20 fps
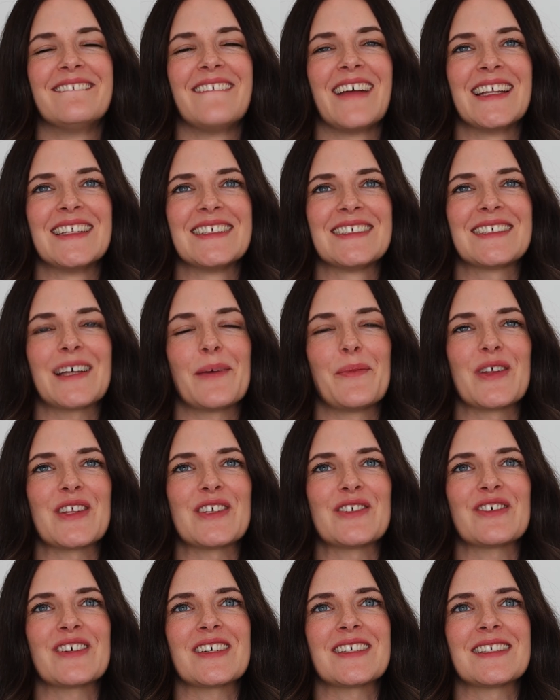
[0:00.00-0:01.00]
in some of
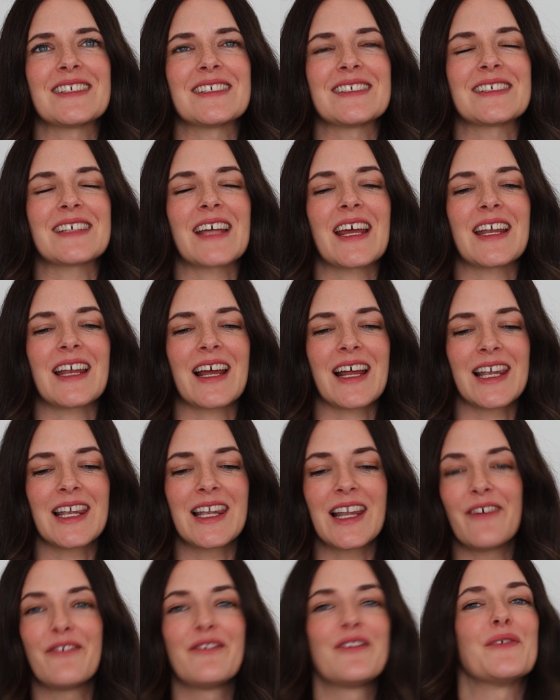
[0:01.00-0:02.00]
the dresses, and I
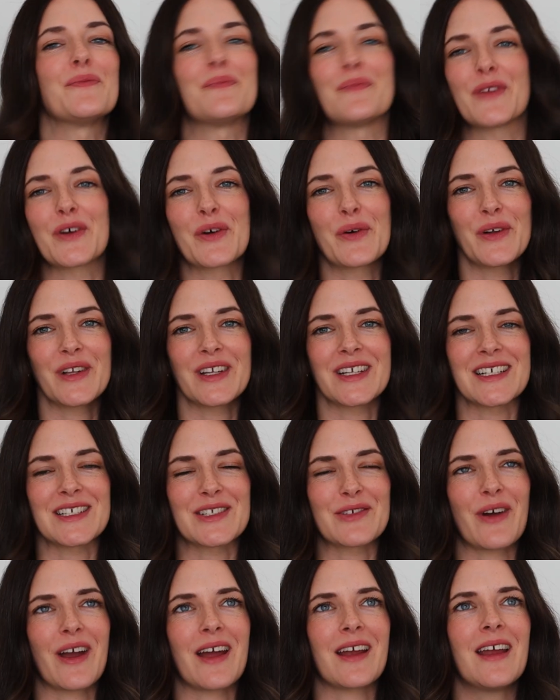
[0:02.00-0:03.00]
love them, the quality
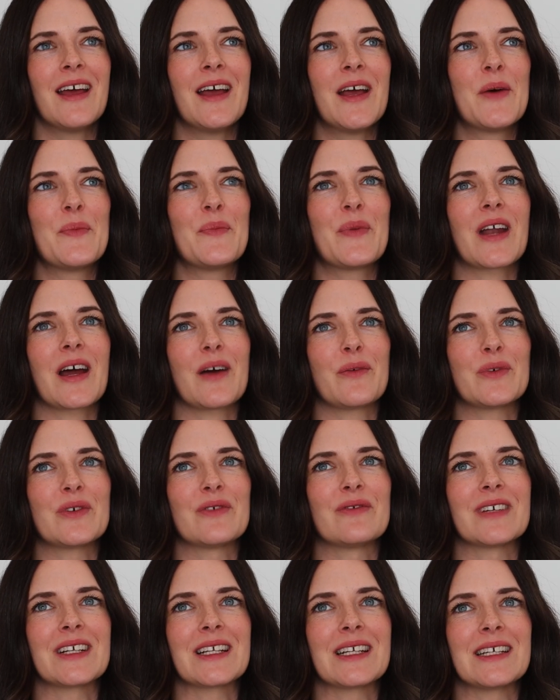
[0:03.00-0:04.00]
is great, but I
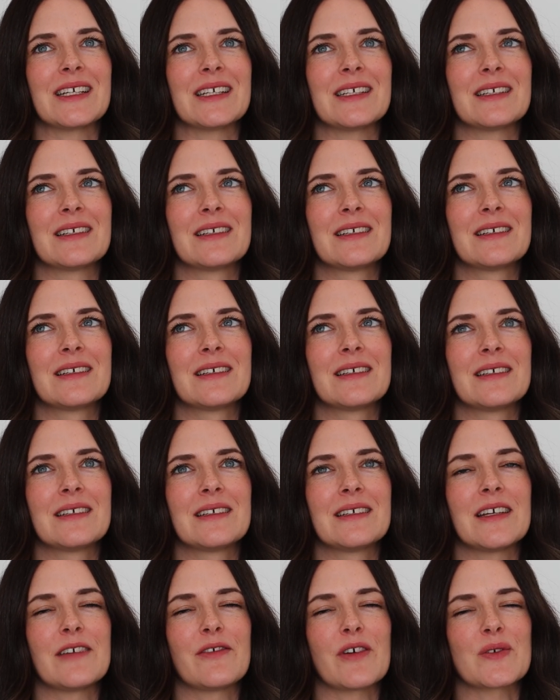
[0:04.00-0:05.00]
would really,
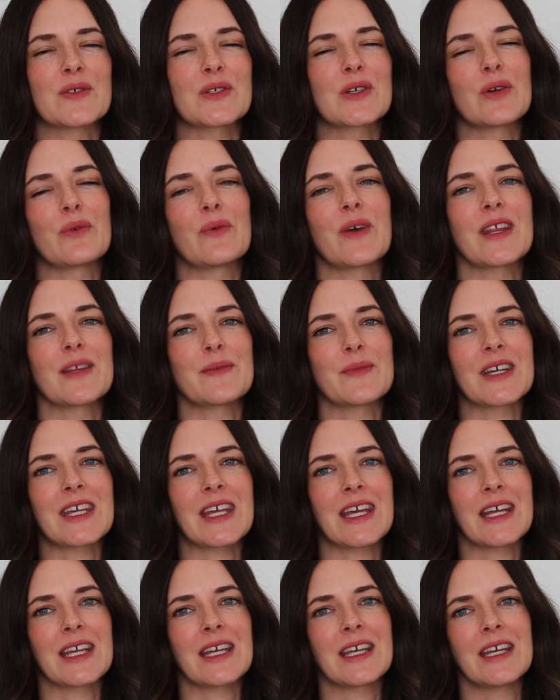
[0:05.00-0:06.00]
if I was going to wear them
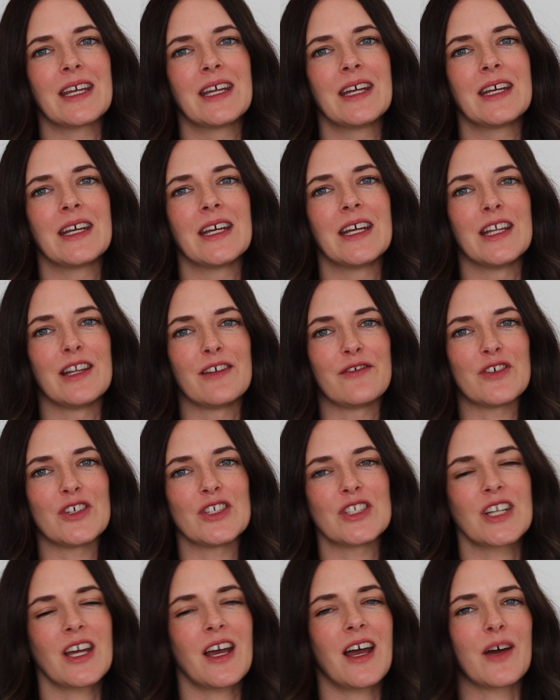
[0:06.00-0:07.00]
again in the
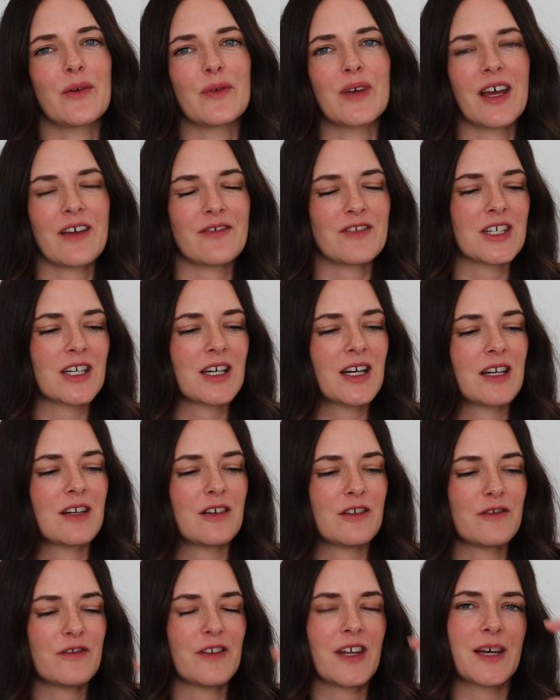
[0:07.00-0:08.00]
future, I would have to cut
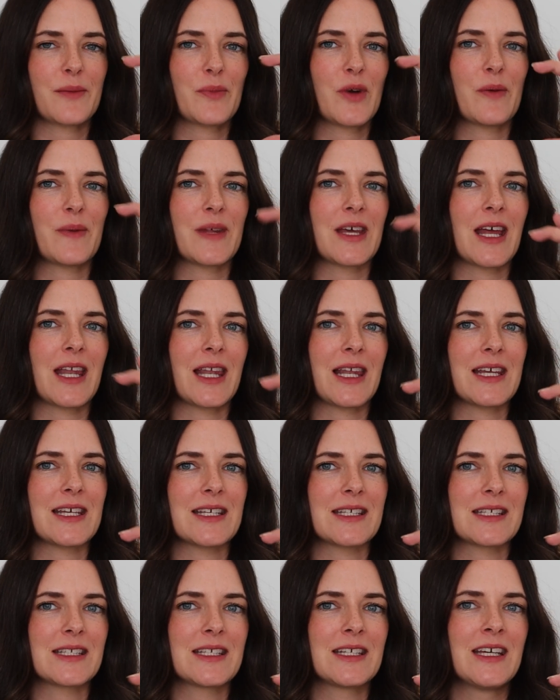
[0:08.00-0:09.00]
off like probably at
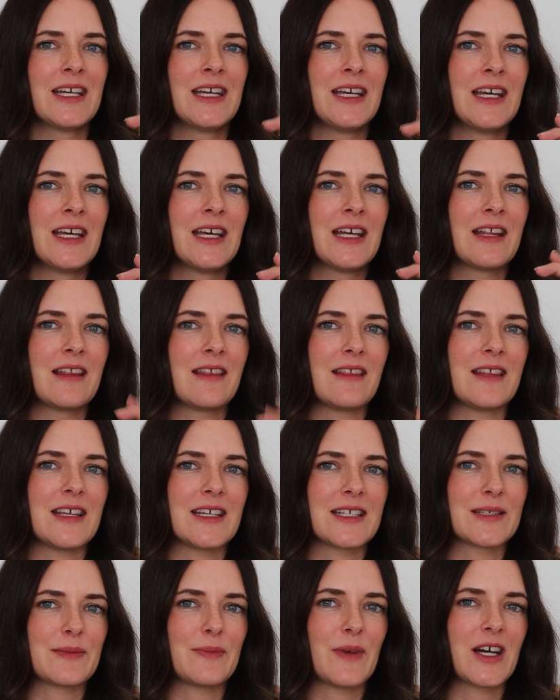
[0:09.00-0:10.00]
least
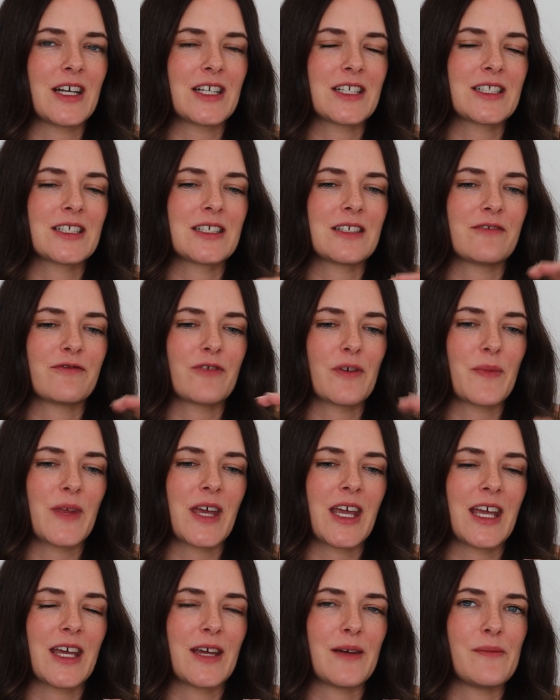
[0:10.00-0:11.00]
this much from the
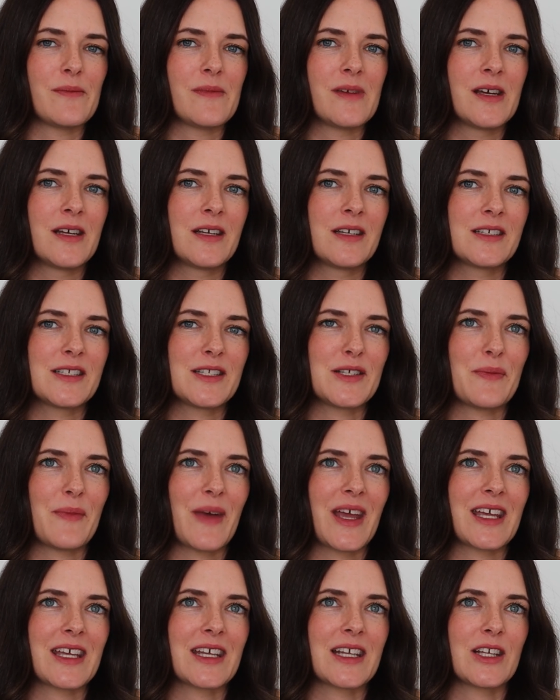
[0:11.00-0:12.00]
hem to
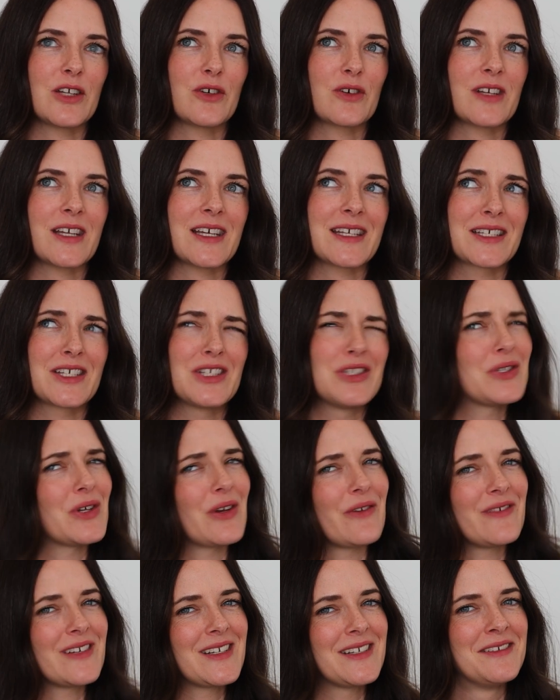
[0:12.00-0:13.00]
make it look less
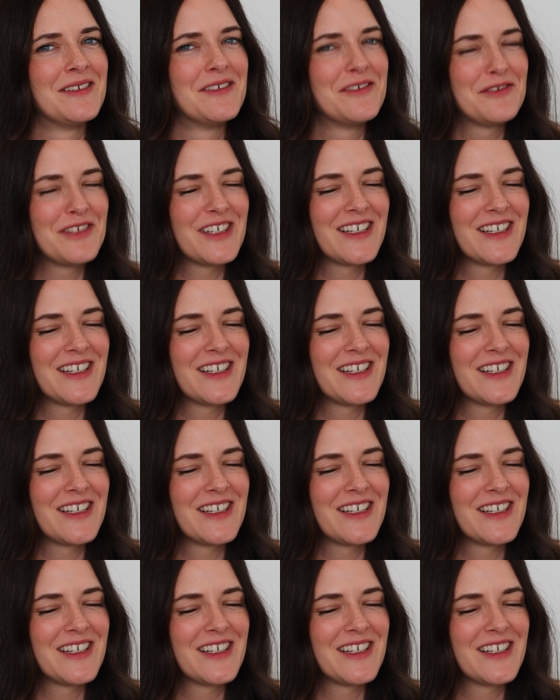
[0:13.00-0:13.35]
conservative.